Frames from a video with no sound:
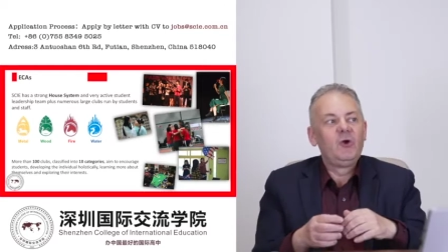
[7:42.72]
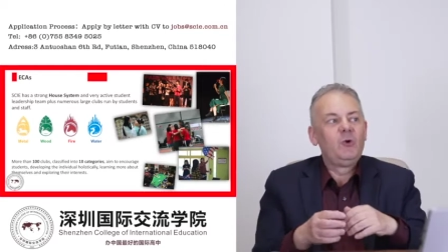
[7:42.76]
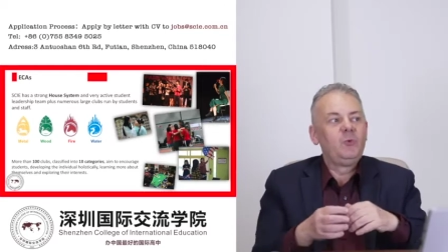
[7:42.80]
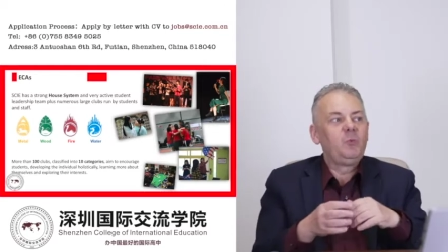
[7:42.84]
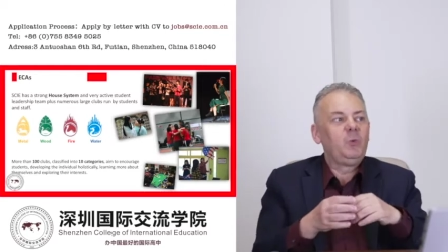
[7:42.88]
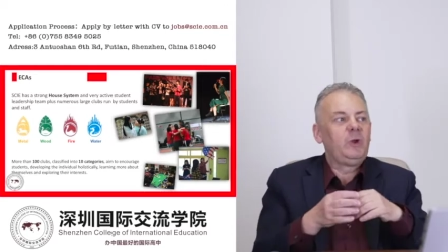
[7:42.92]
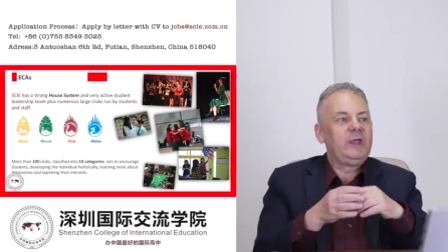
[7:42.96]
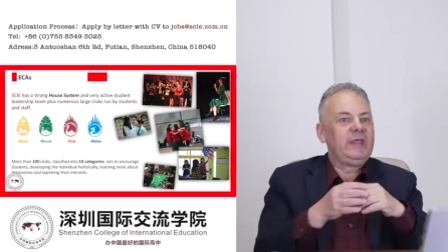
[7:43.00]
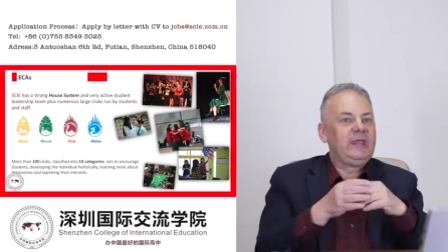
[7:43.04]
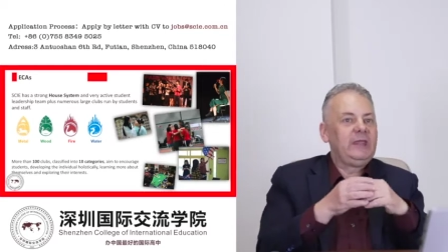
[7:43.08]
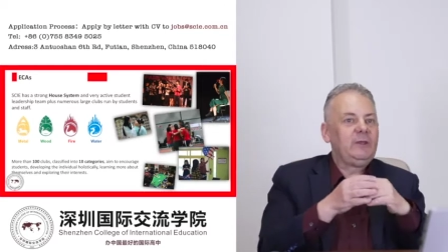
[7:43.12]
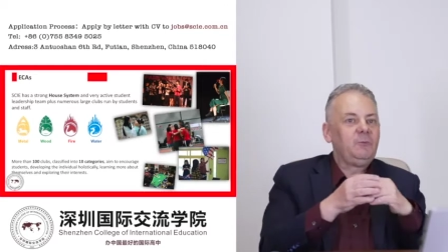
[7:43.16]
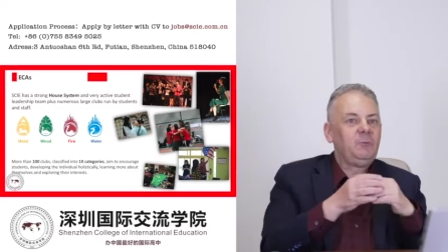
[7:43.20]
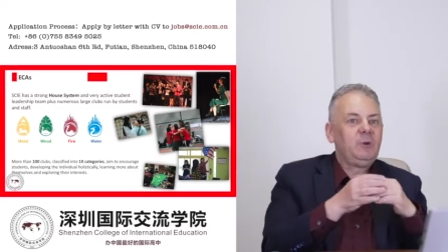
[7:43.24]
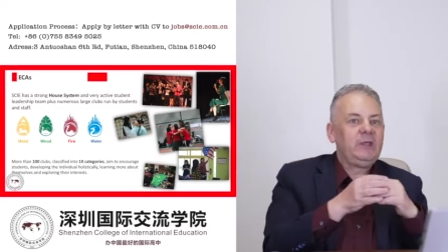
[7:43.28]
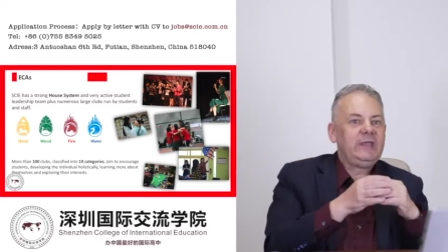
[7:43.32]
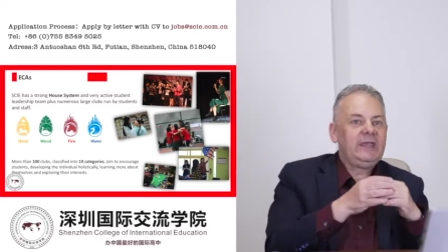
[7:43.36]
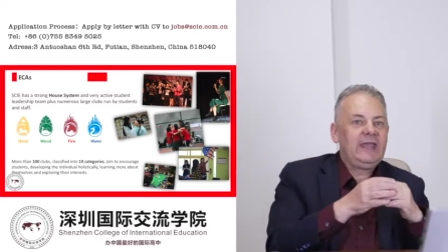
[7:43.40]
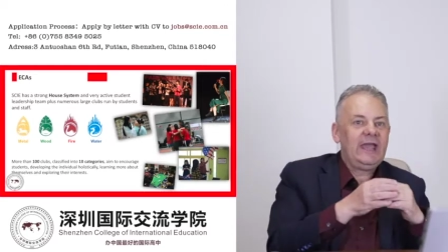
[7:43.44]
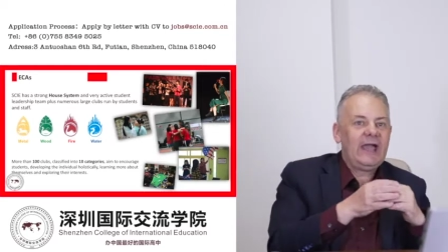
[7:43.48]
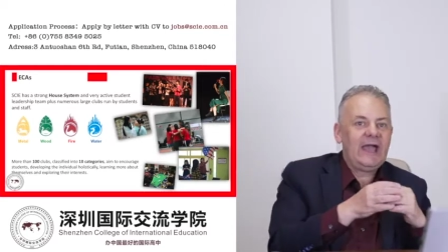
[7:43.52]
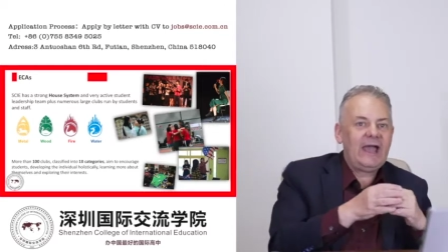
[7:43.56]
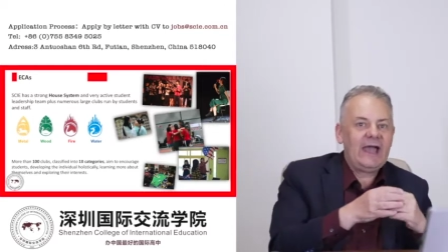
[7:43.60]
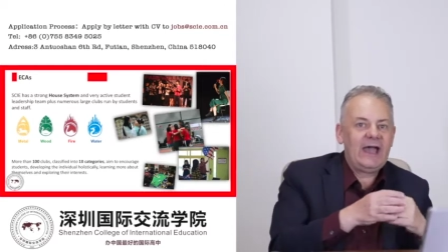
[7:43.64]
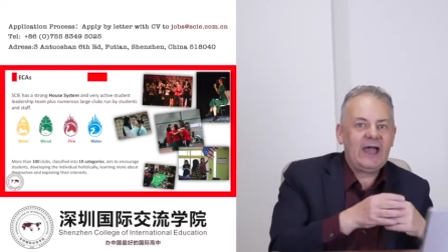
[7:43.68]
We
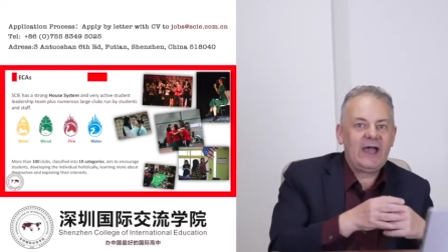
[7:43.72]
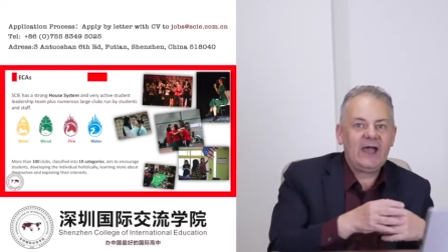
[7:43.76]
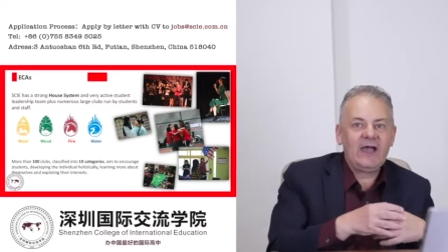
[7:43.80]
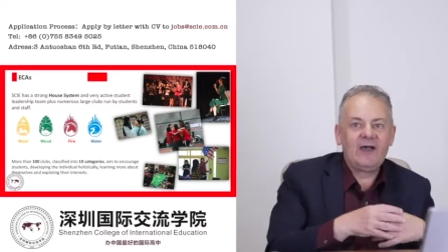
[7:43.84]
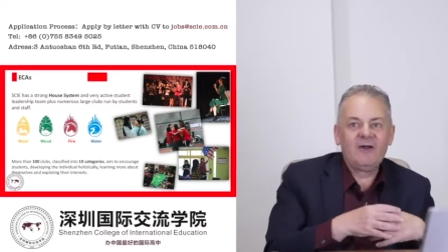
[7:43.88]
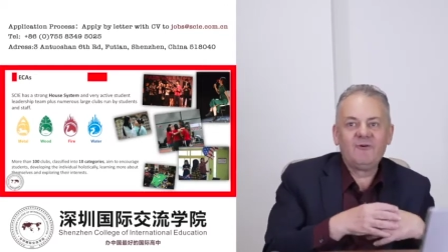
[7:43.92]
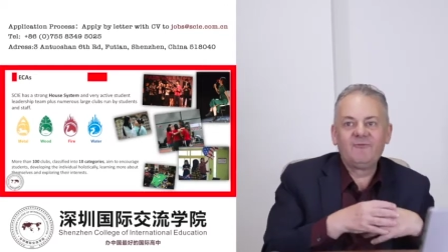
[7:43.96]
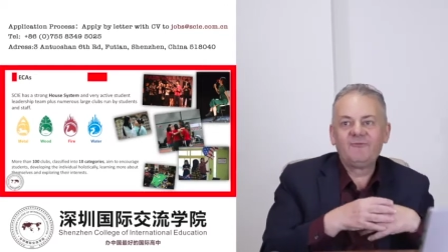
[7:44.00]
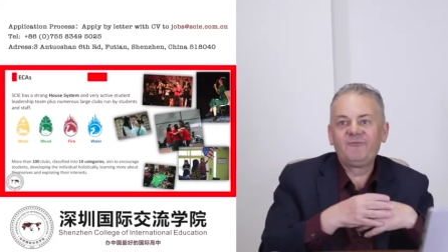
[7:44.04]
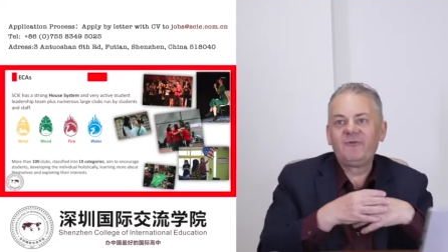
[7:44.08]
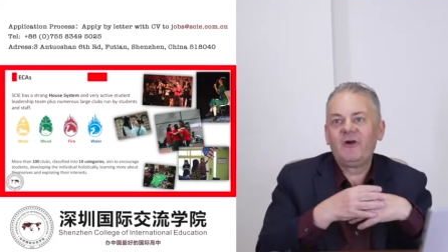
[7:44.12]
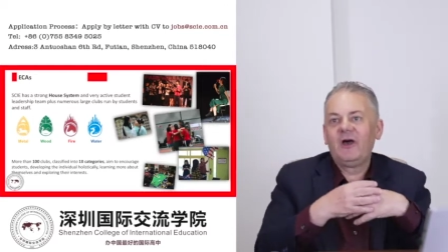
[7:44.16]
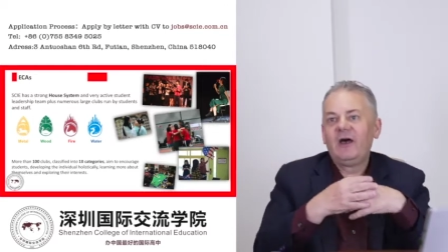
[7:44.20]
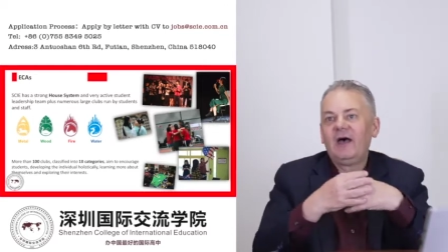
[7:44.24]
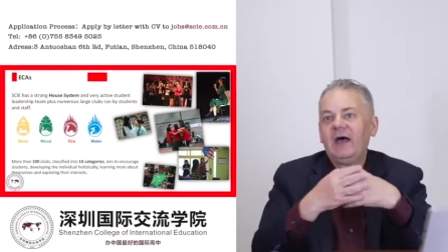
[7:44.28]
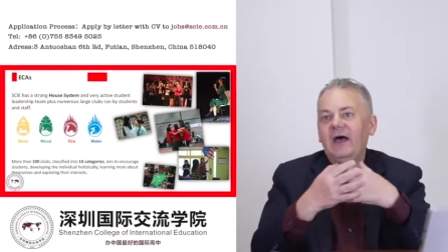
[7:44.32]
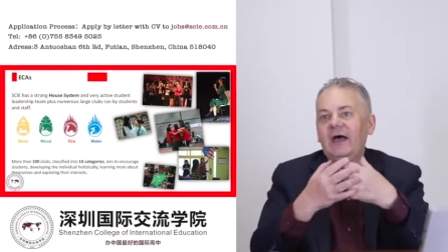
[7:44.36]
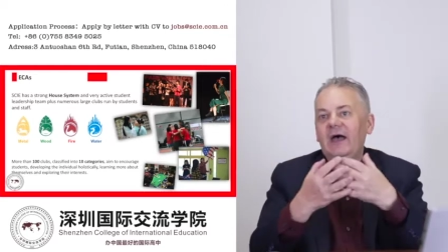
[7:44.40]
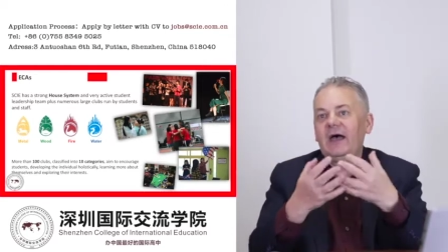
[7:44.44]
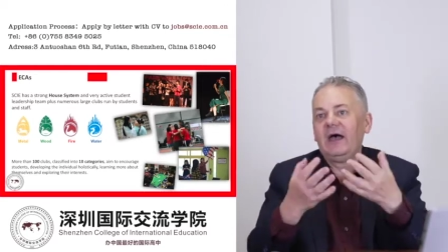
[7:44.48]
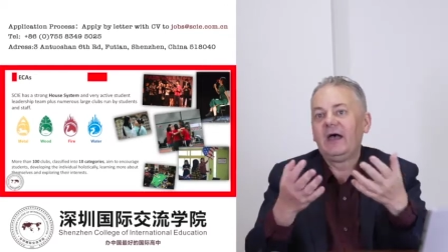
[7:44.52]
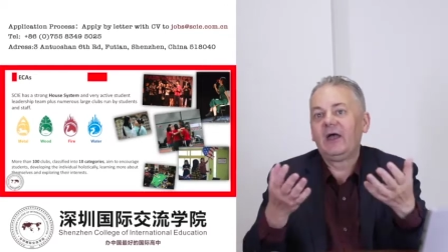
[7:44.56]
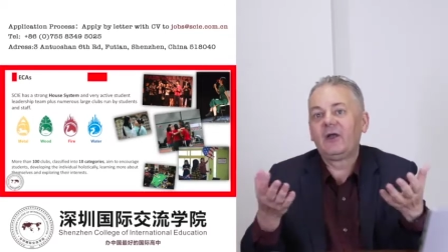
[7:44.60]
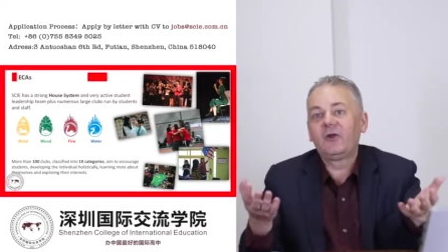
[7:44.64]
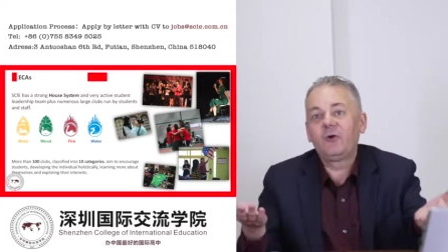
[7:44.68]
have
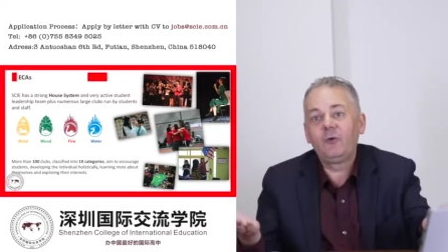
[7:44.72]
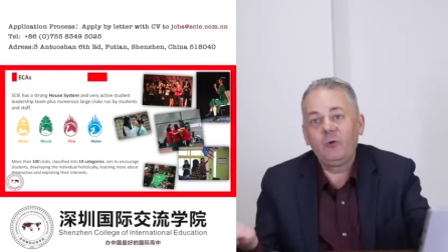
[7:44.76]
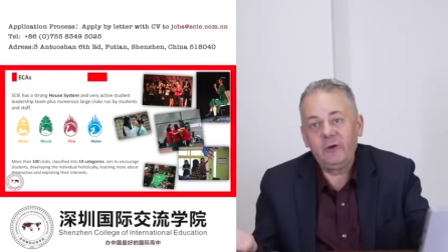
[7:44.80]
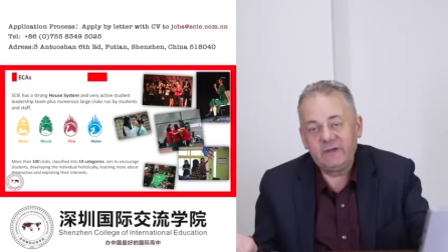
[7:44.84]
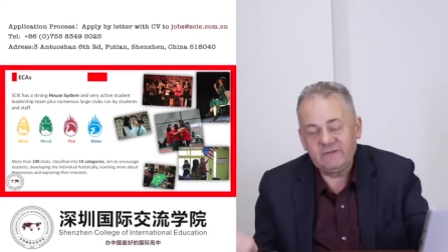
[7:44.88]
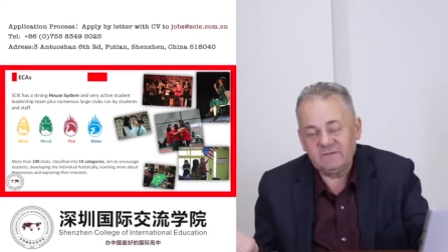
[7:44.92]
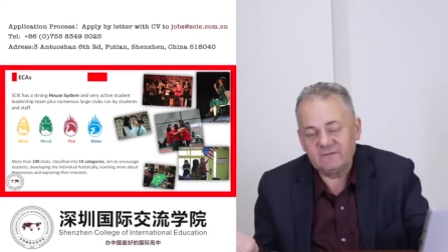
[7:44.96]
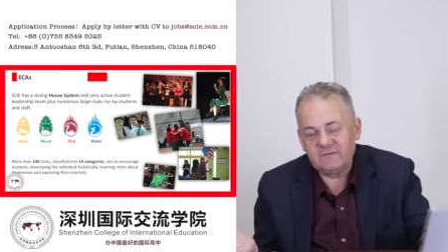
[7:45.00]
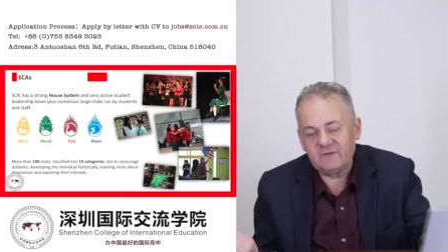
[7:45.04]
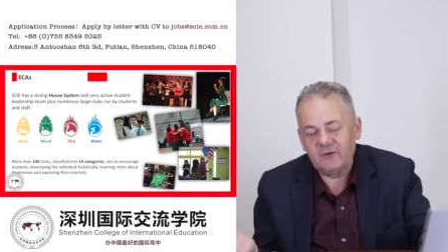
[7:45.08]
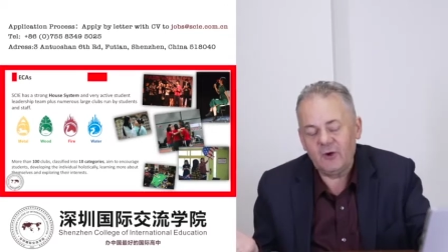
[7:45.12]
quiz